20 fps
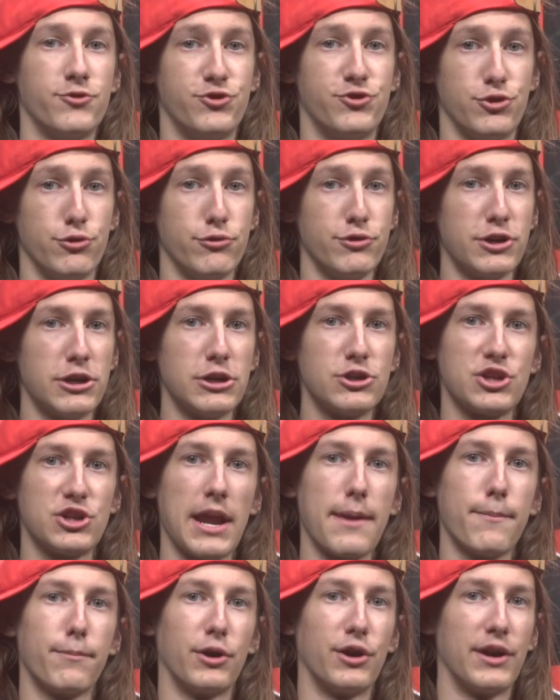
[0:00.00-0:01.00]
Junior
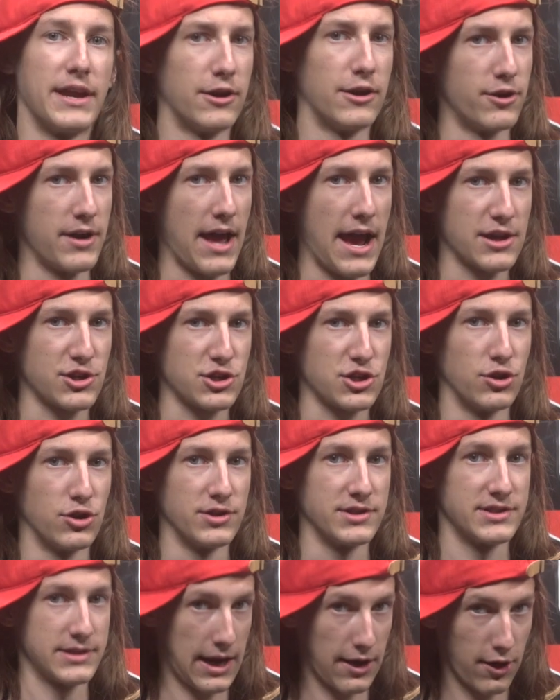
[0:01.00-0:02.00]
Chamber
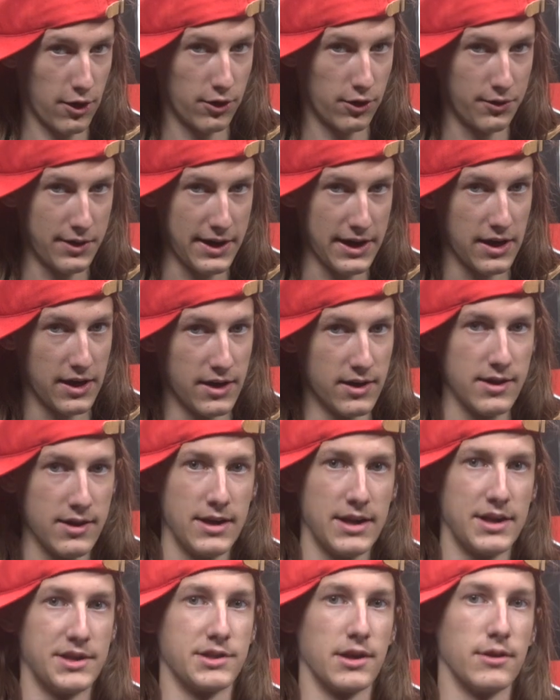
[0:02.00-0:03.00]
International Santa Clarita
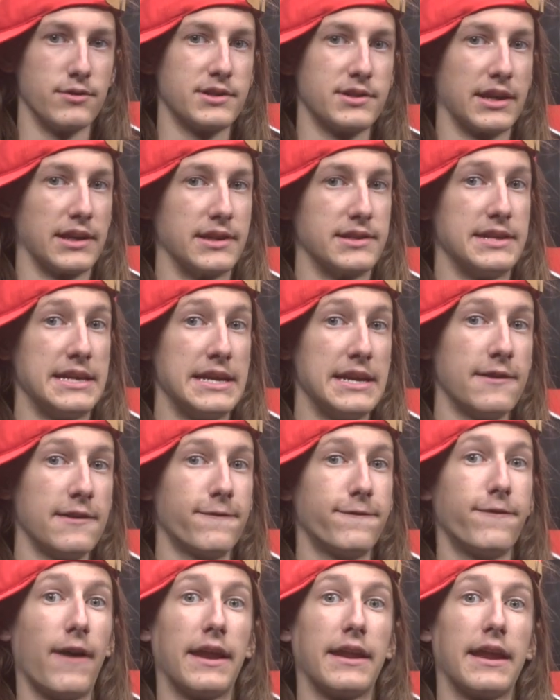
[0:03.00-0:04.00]
is hosting a teen
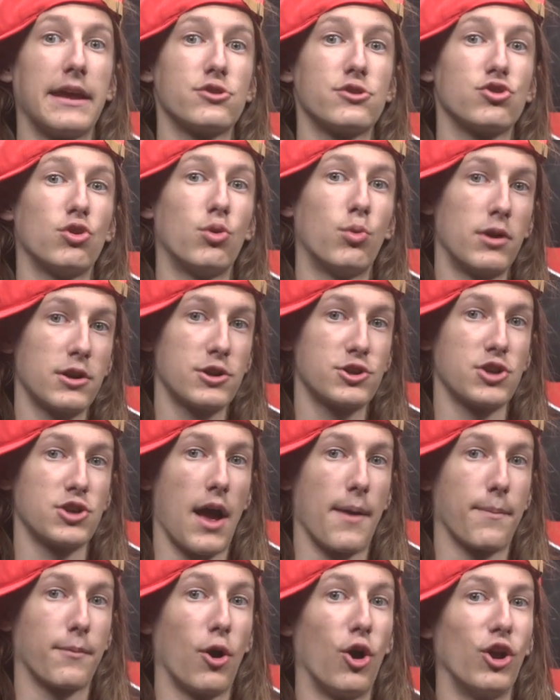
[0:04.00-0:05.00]
financial
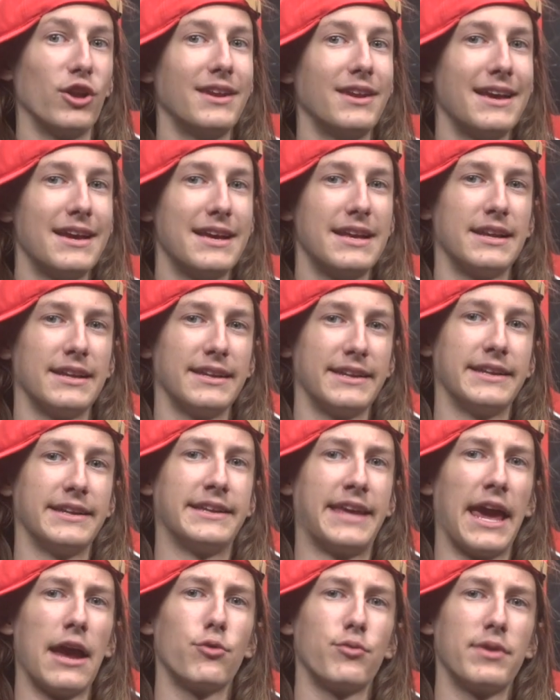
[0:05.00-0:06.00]
workshop called
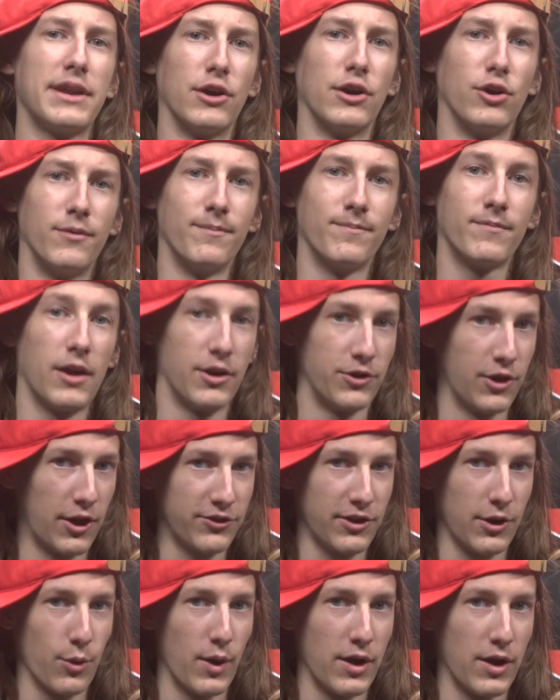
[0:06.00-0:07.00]
Get Real
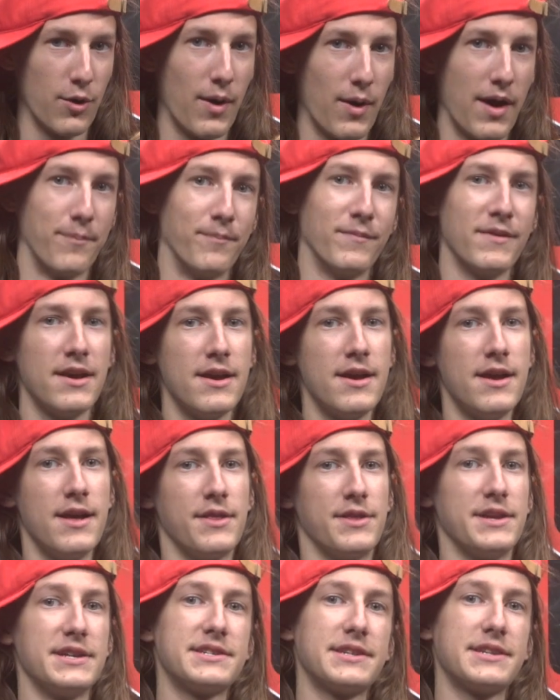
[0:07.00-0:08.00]
Adulting 101
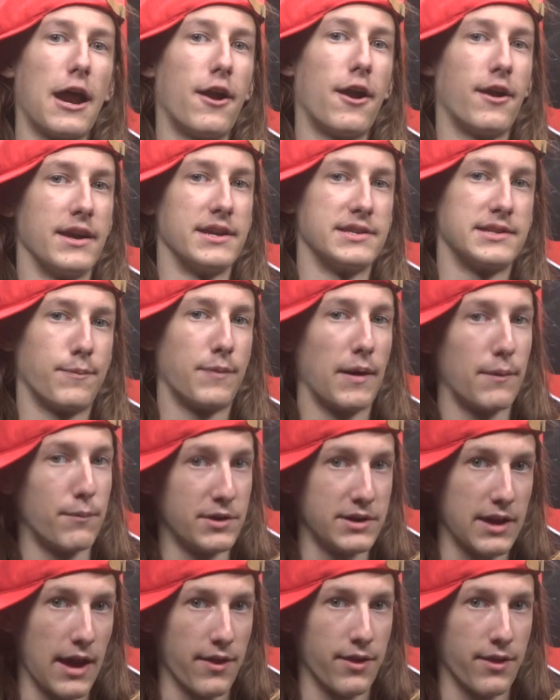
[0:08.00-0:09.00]
this Saturday, September
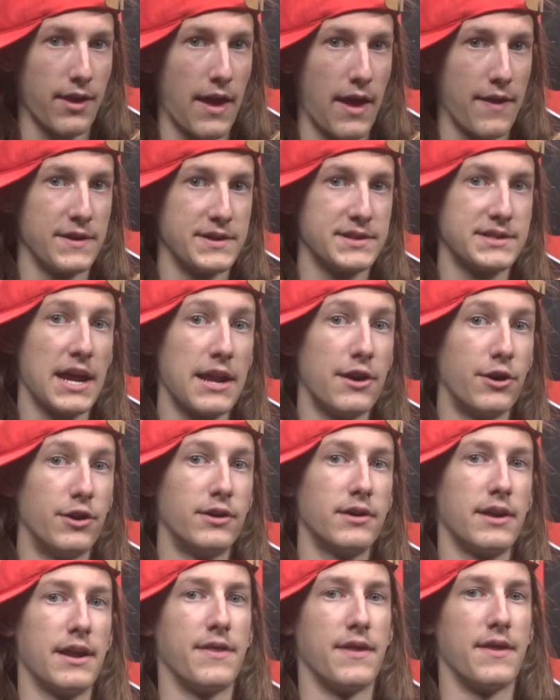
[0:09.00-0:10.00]
10th, at the
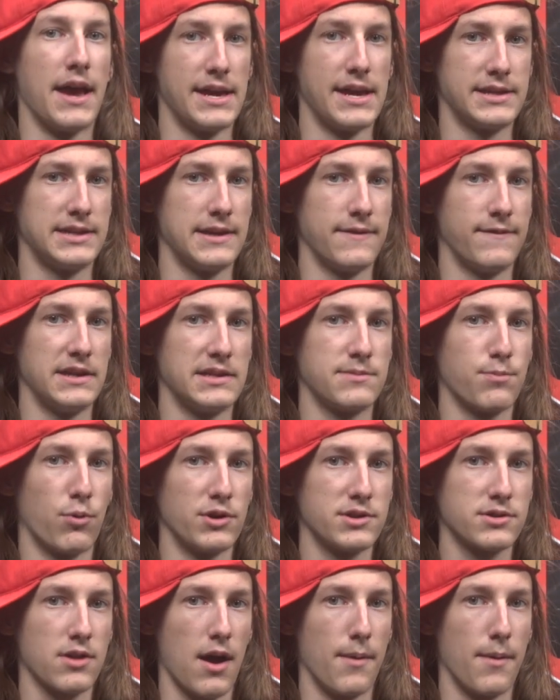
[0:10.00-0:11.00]
Center in the SCV
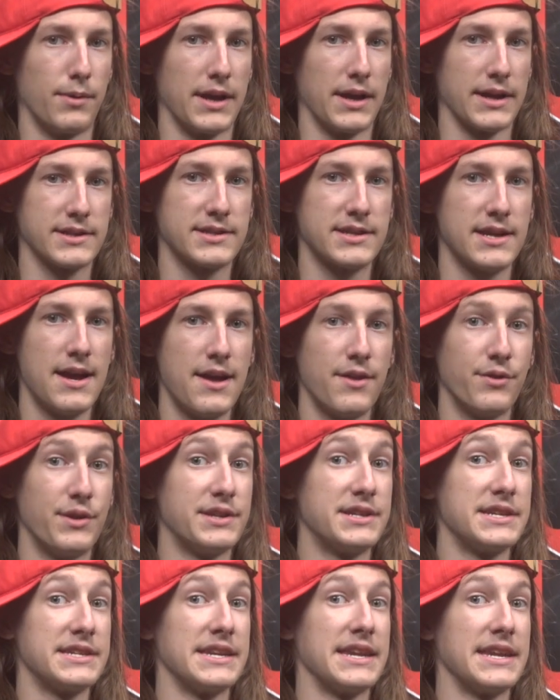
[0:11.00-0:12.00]
Sports Complex.
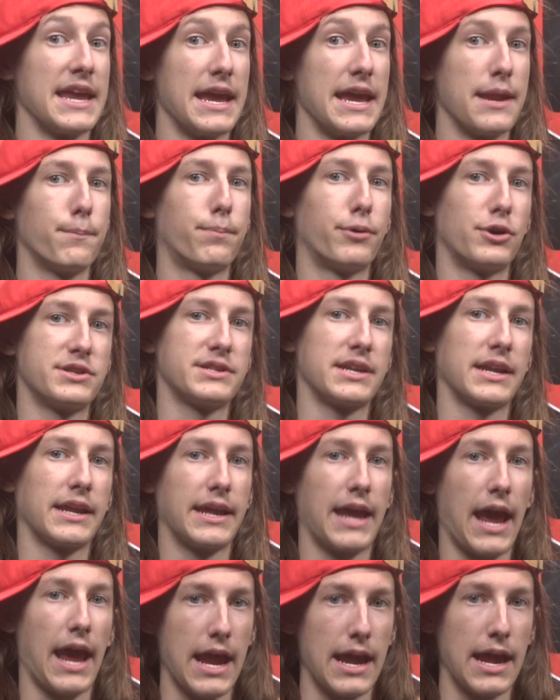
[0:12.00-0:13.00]
This is an in person
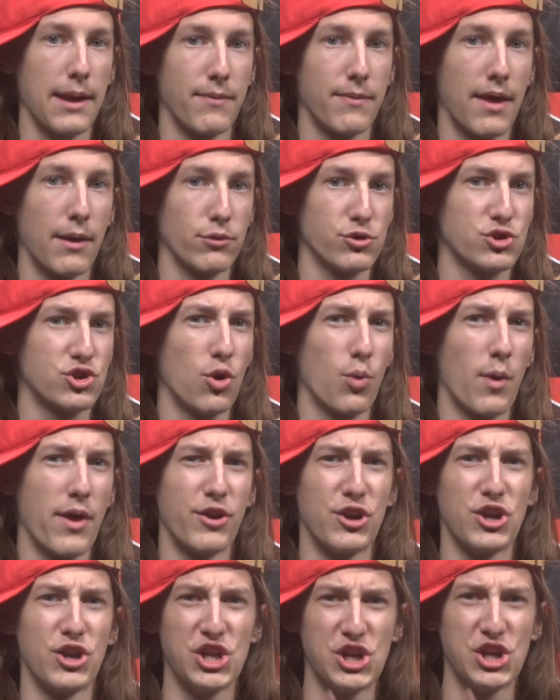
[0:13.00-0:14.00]
game that will show
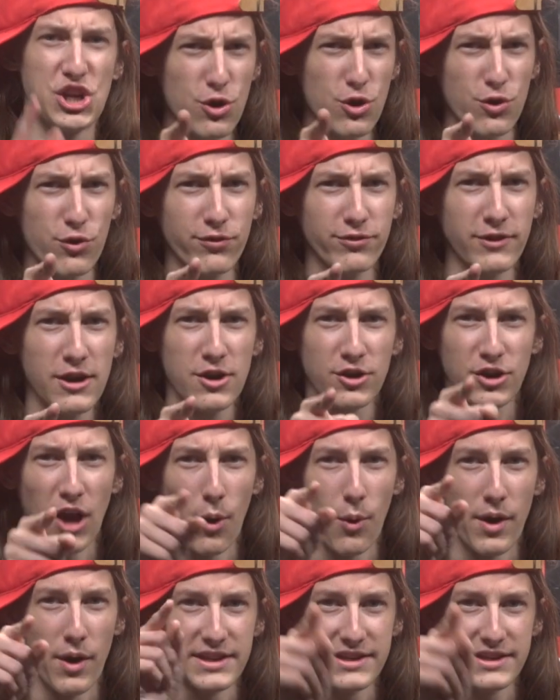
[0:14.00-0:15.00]
whether you've
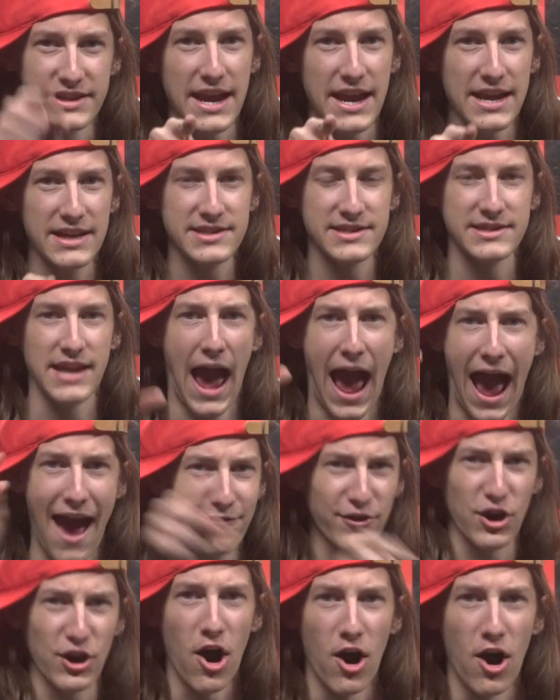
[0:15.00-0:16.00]
got what it takes to
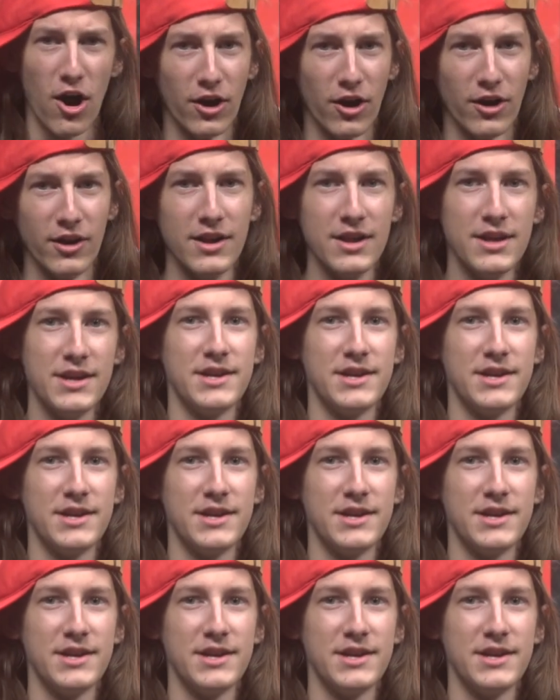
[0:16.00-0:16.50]
have it all.